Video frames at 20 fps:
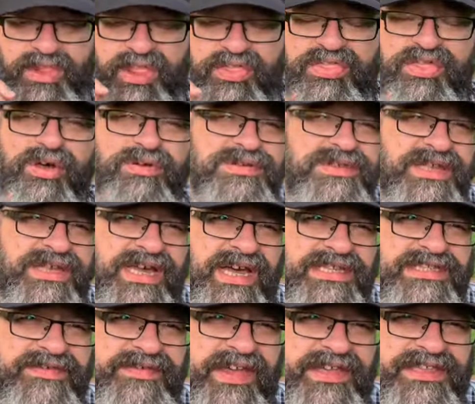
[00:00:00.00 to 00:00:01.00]
Those are the
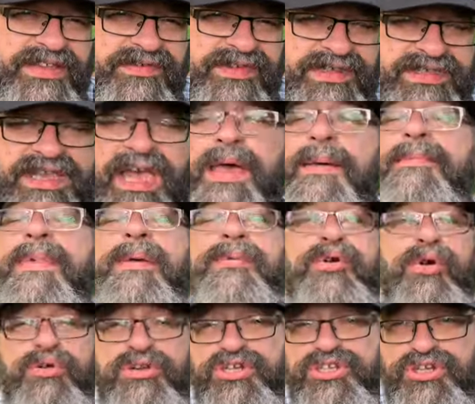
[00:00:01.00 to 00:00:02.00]
kinds of activities, maybe
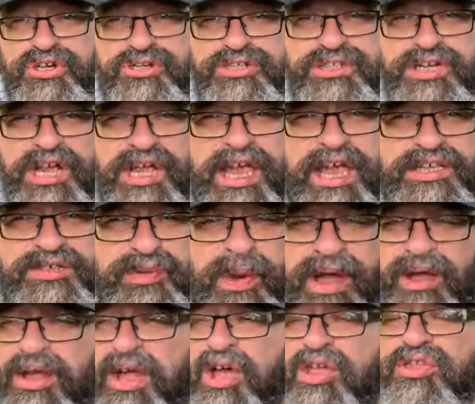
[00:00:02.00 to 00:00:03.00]
going to church as
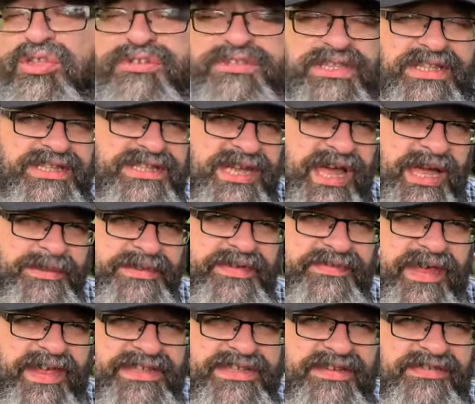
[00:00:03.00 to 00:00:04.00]
well. Those are the types
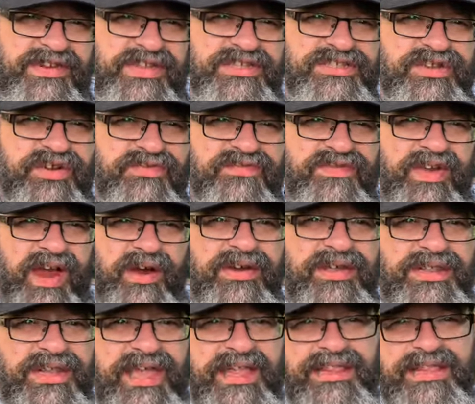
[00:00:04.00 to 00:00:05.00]
of activities you're very
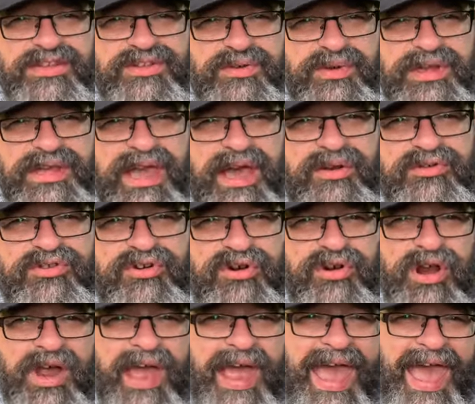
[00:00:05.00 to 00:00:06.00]
likely to
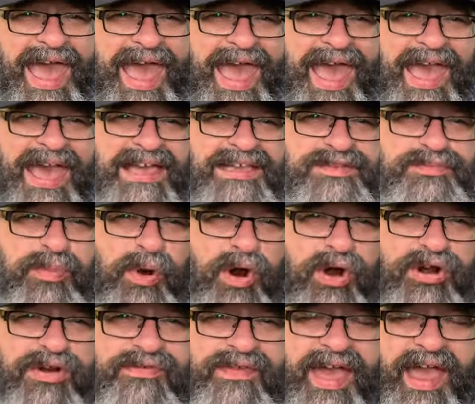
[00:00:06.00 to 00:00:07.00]
encounter as
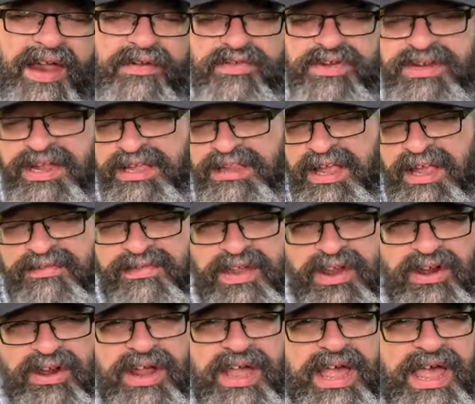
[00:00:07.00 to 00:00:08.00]
part of everyday life
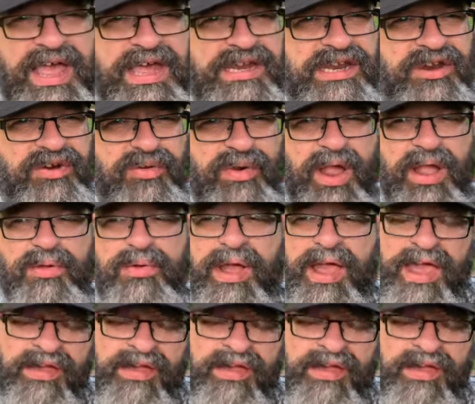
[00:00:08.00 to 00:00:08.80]
here in Nicaragua.